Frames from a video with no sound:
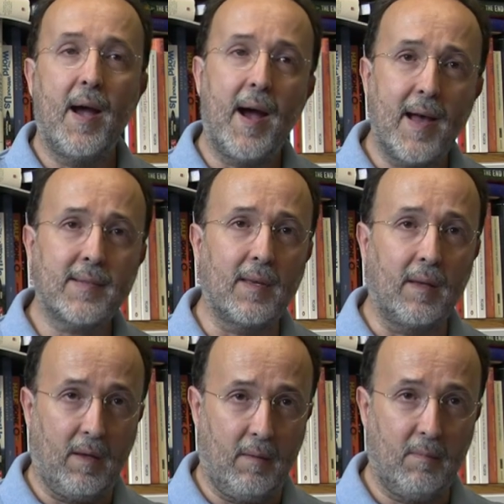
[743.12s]

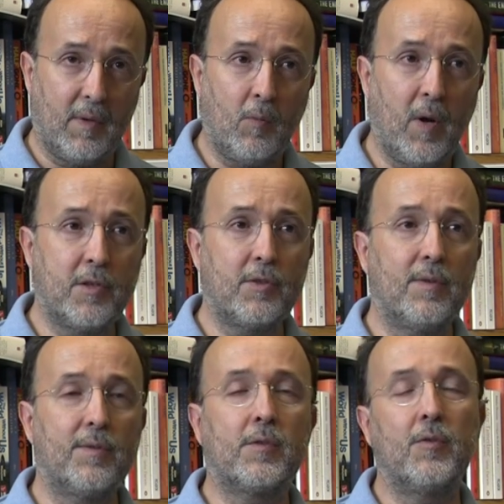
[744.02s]
asking him
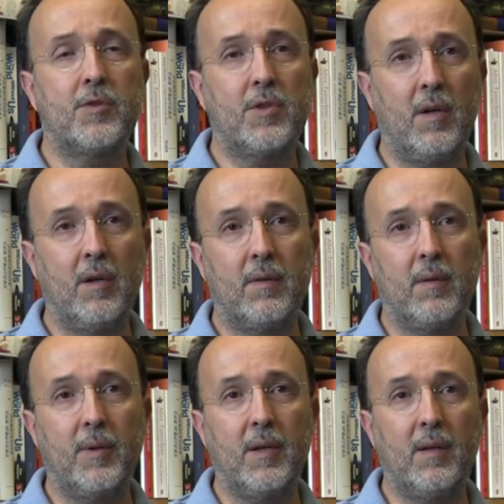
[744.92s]
questions concerning the
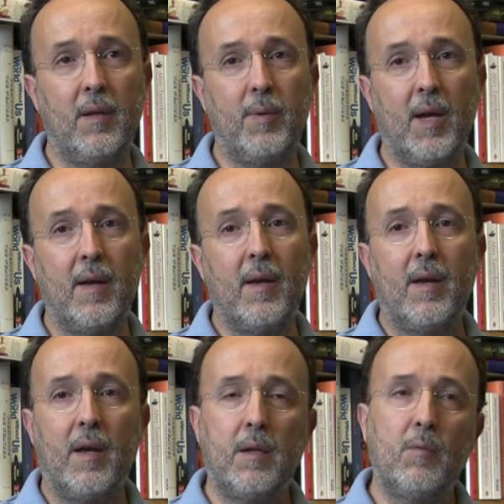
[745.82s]
Principia,
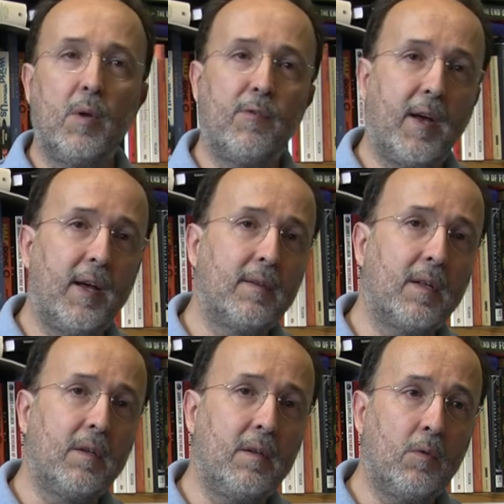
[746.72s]
and we find
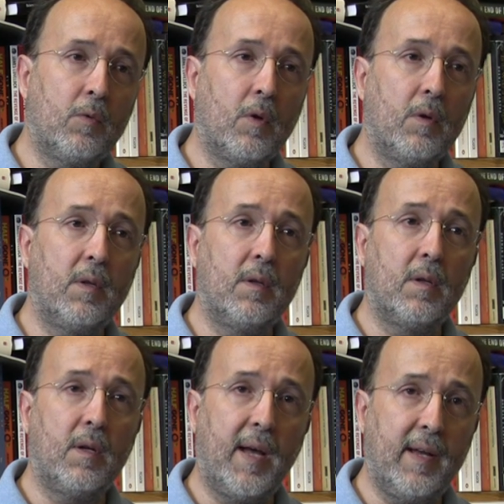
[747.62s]
that Newton in
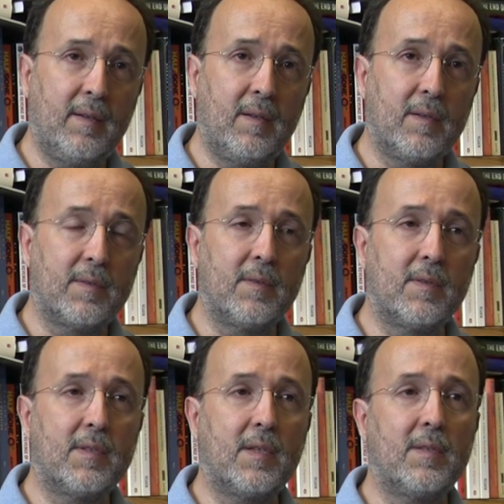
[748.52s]
the 90s, in
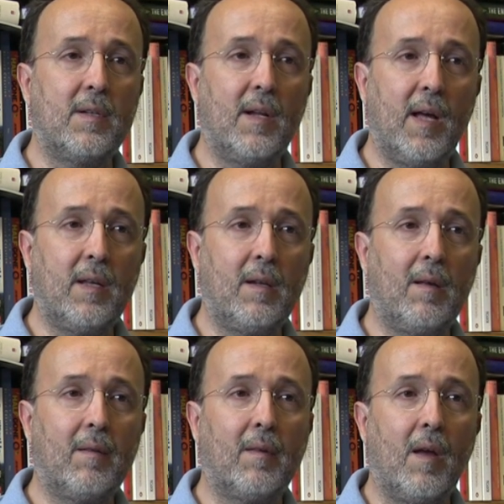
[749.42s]
the
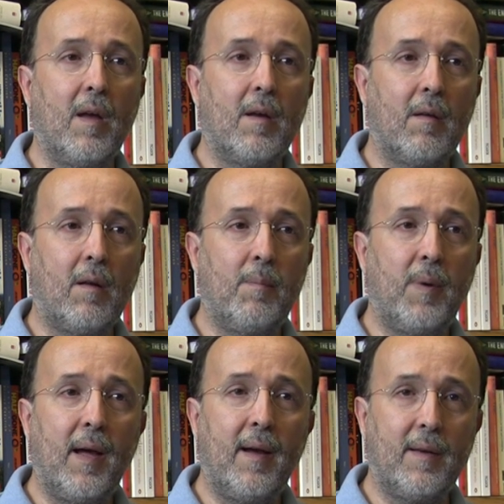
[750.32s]
1690s,
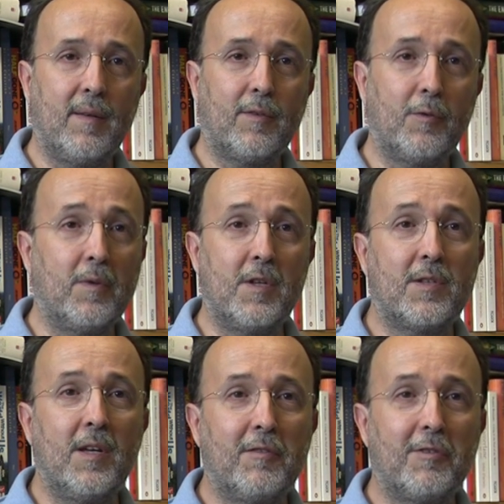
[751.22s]
replies to
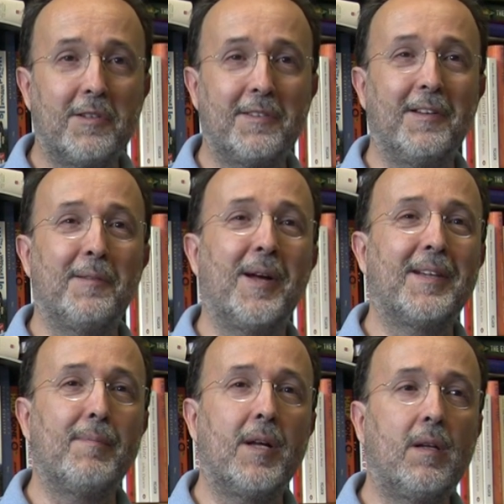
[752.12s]
these interested
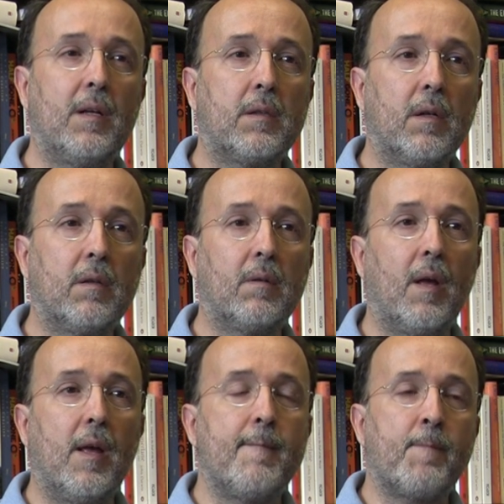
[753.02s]
mathematicians
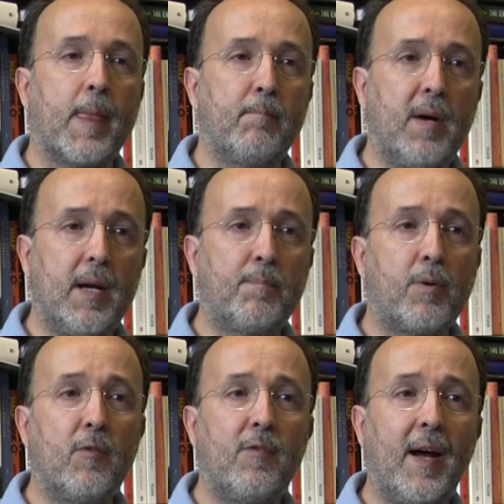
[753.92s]
by
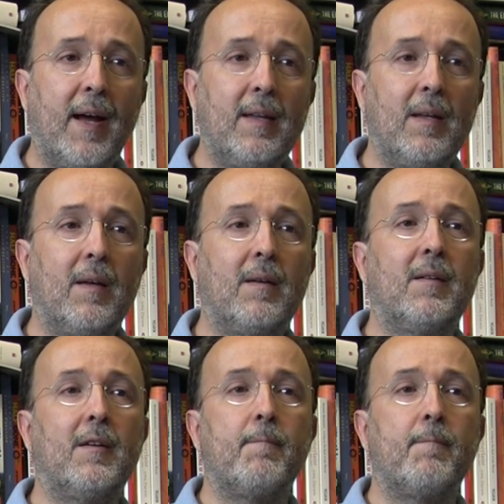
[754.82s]
providing